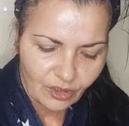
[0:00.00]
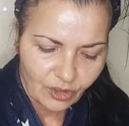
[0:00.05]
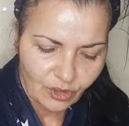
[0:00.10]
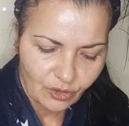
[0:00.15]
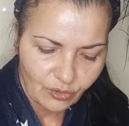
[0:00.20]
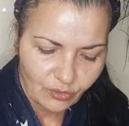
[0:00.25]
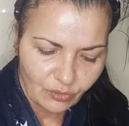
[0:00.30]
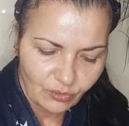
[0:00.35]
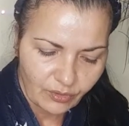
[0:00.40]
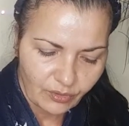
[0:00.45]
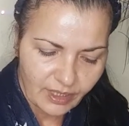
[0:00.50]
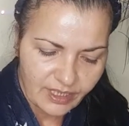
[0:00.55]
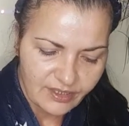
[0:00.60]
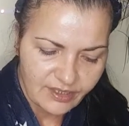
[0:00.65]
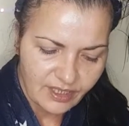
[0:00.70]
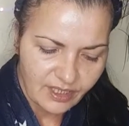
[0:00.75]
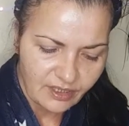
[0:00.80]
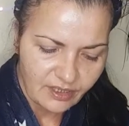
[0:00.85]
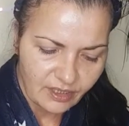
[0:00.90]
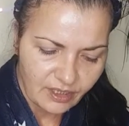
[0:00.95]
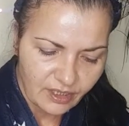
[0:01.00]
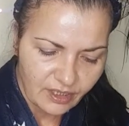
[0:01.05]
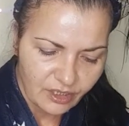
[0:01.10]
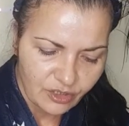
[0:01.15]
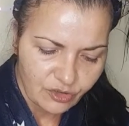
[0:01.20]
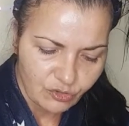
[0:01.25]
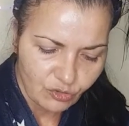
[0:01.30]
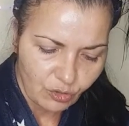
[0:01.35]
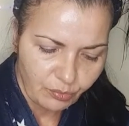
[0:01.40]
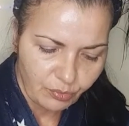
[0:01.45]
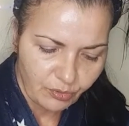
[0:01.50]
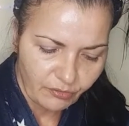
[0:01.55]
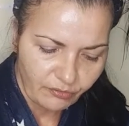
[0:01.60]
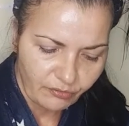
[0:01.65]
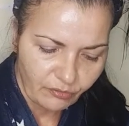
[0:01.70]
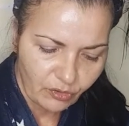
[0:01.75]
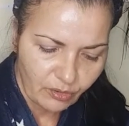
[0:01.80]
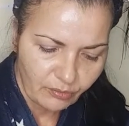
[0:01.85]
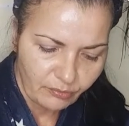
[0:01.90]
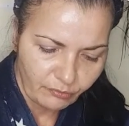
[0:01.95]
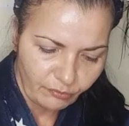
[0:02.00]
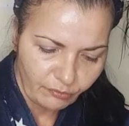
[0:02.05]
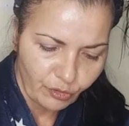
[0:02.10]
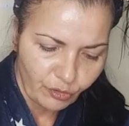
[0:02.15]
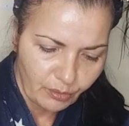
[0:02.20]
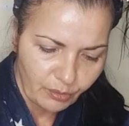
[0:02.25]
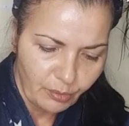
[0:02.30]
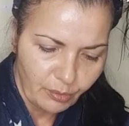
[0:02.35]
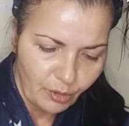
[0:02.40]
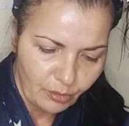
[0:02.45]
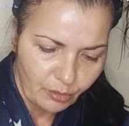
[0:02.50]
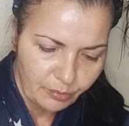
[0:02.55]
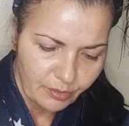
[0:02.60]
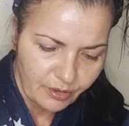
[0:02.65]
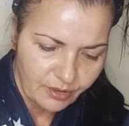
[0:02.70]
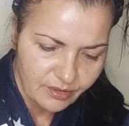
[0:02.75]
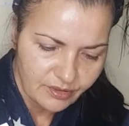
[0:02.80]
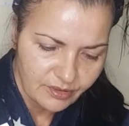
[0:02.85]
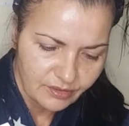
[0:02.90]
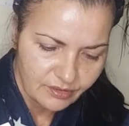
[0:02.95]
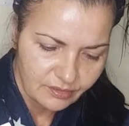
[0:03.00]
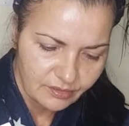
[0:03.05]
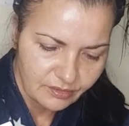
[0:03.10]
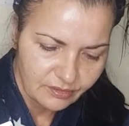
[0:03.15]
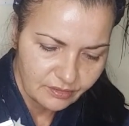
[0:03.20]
you know, it's in a dropper form for a purpose.